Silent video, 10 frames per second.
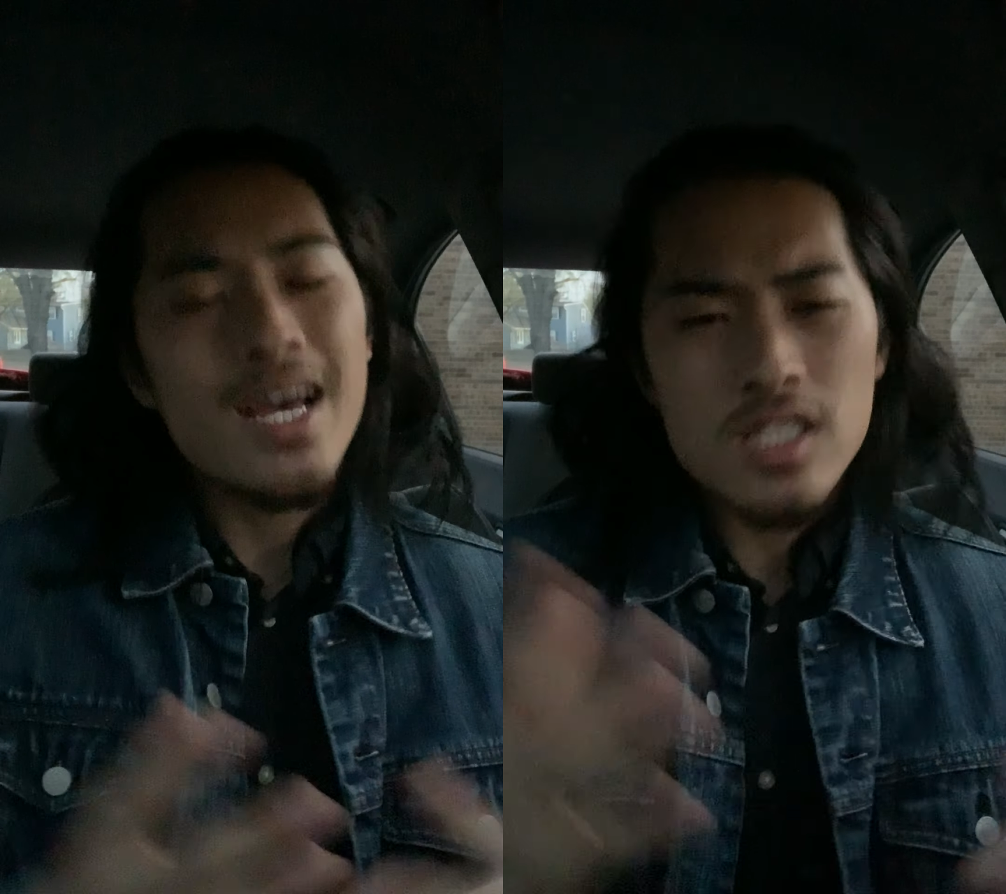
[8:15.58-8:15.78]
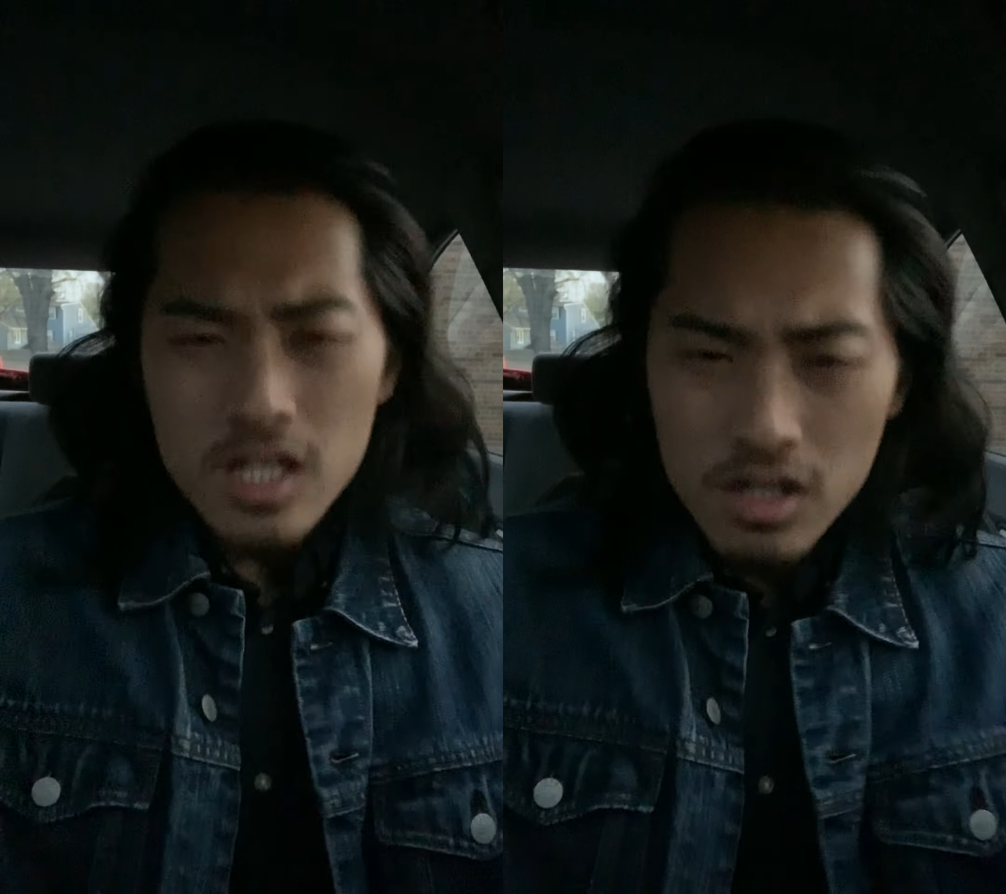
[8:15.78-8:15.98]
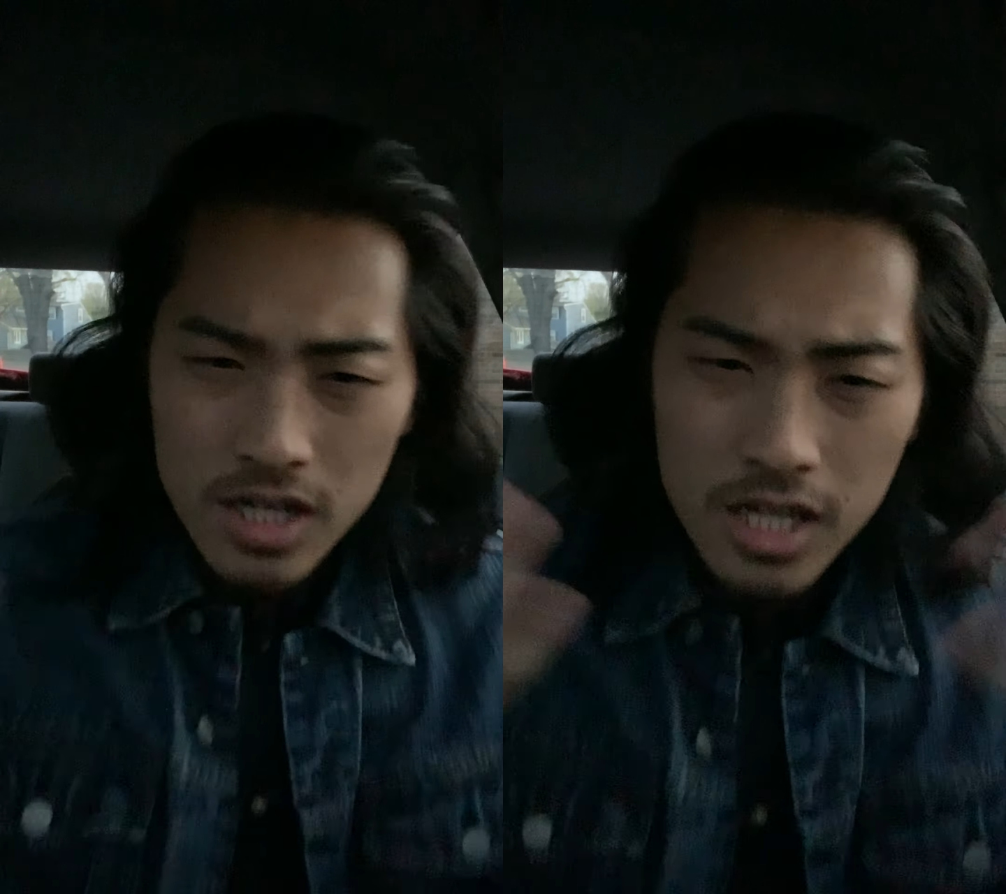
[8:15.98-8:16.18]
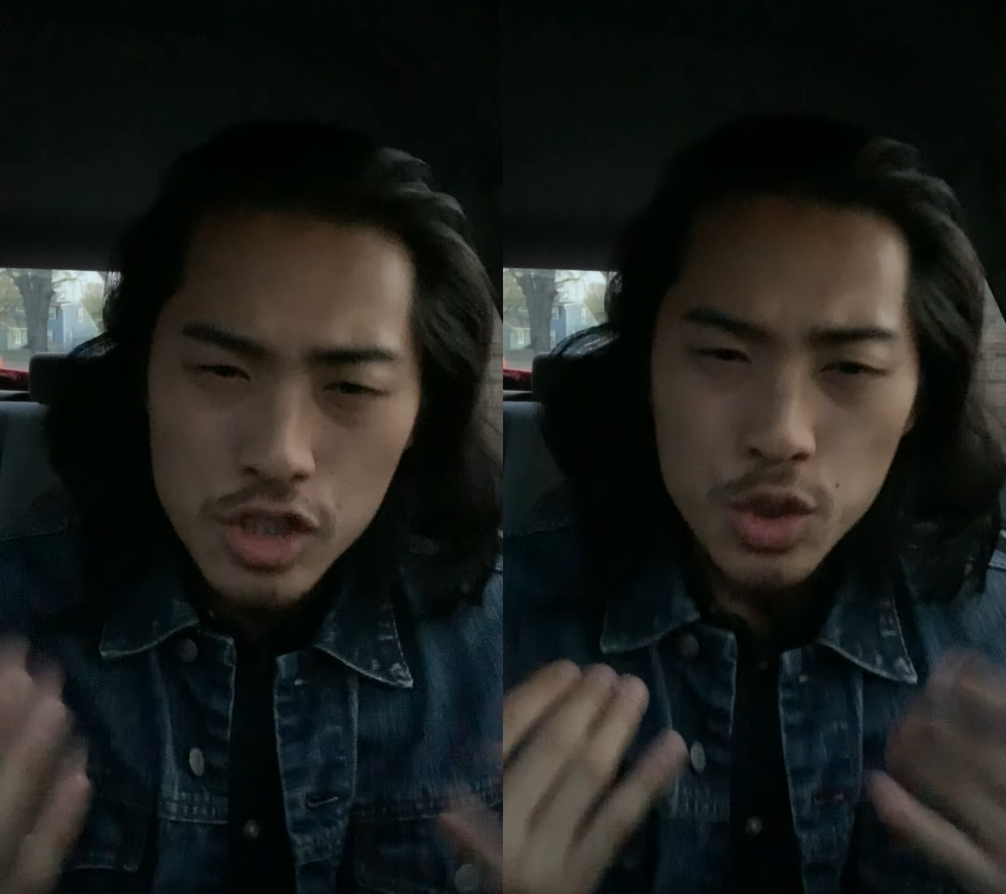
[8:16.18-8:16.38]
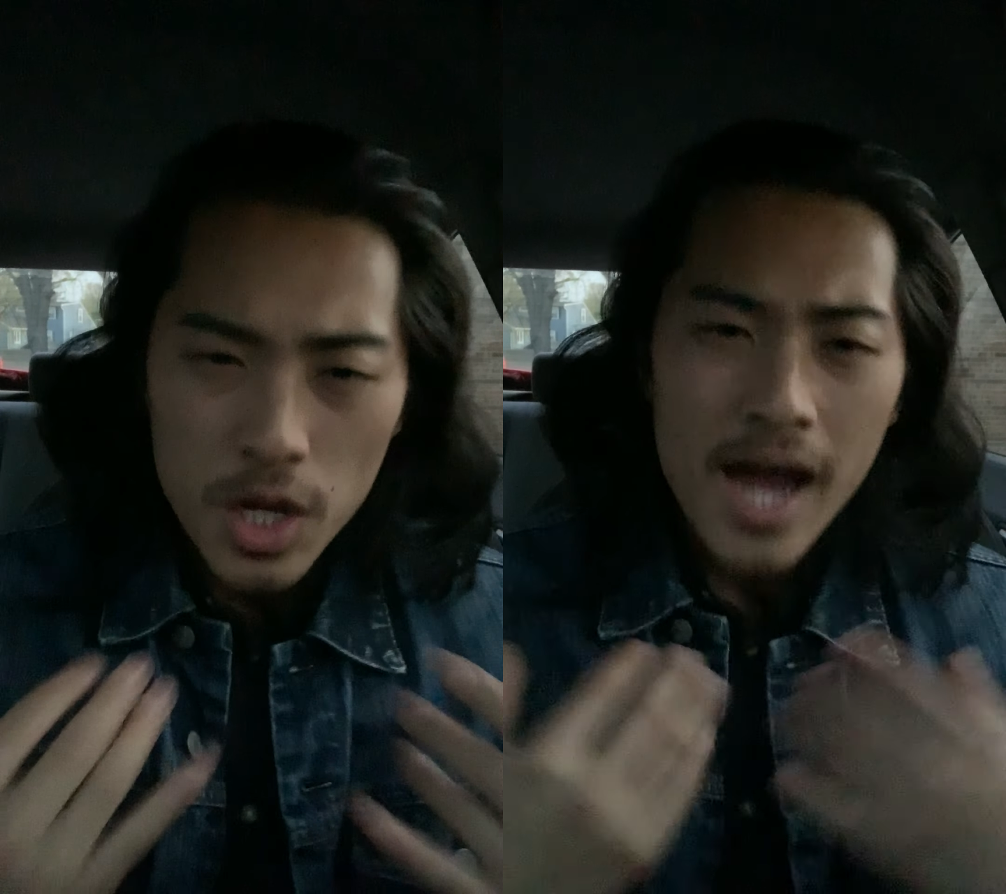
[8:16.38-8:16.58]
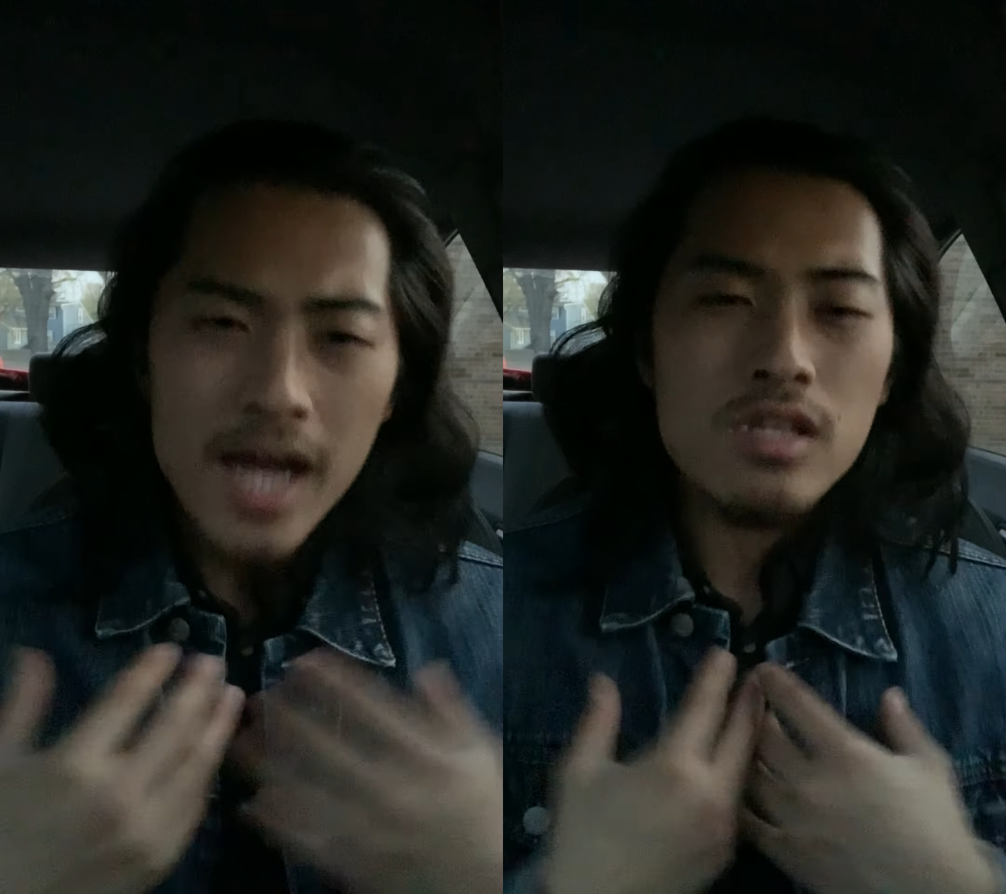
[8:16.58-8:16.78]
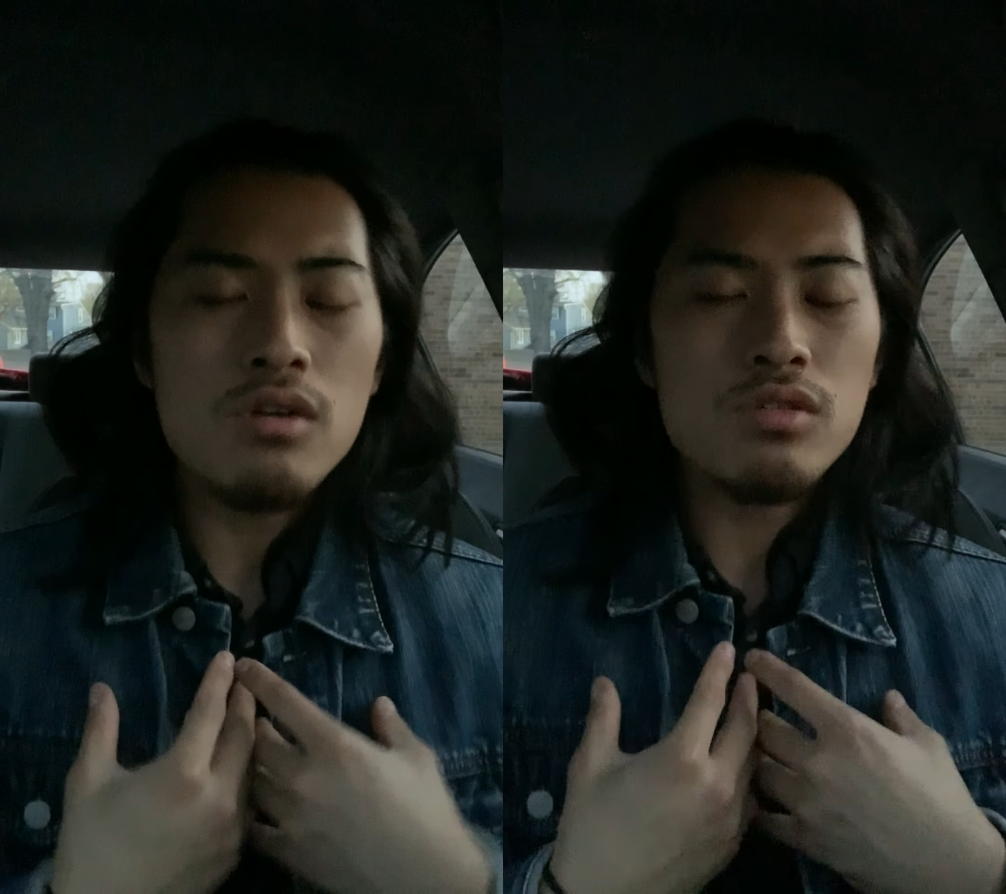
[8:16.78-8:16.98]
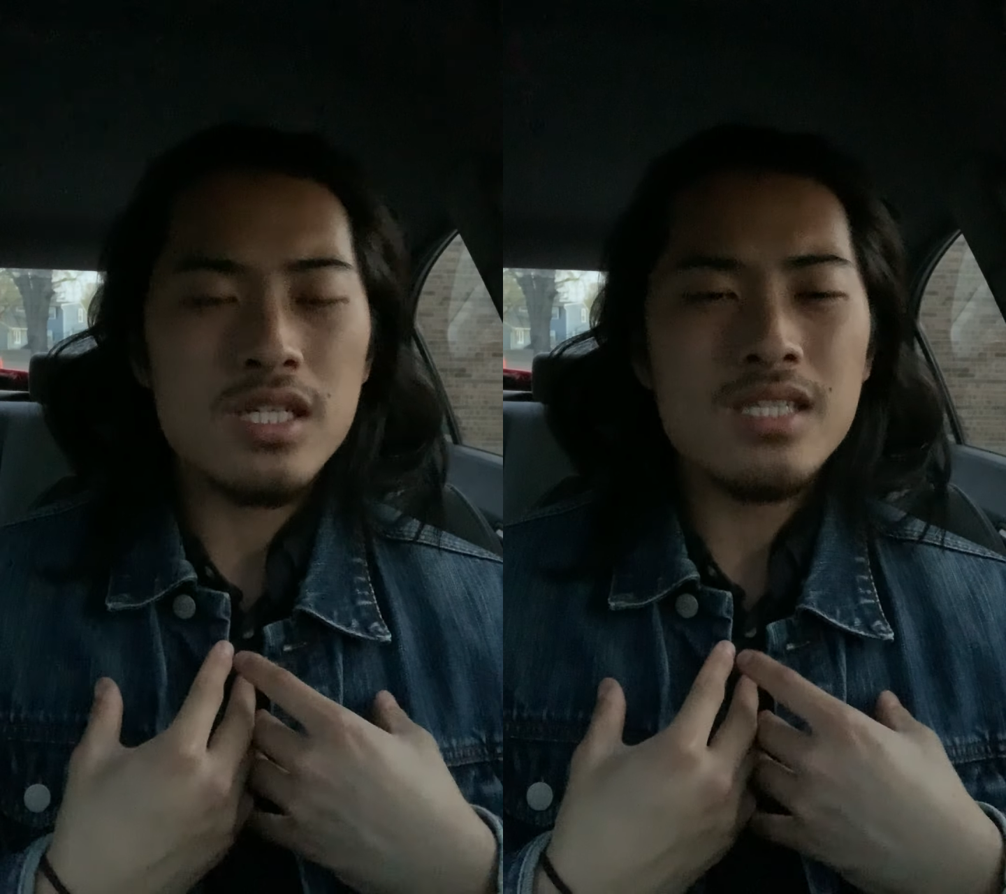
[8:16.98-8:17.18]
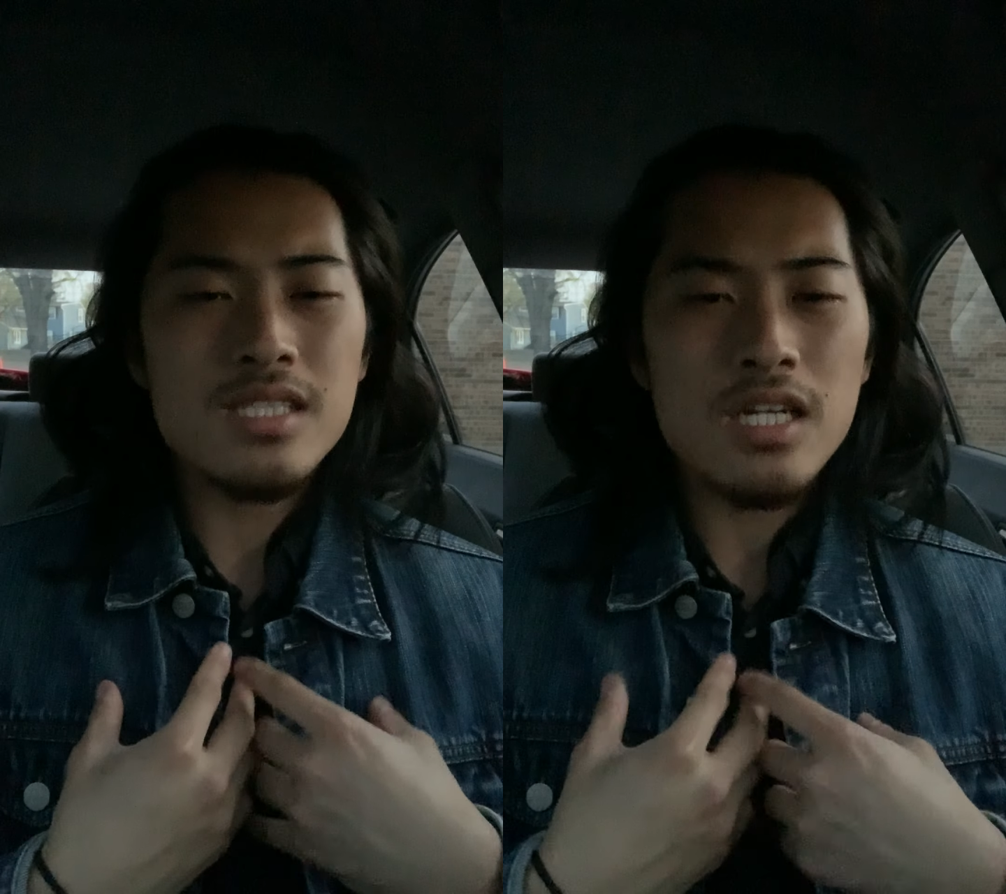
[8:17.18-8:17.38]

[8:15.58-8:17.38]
it's like you're gonna attract those things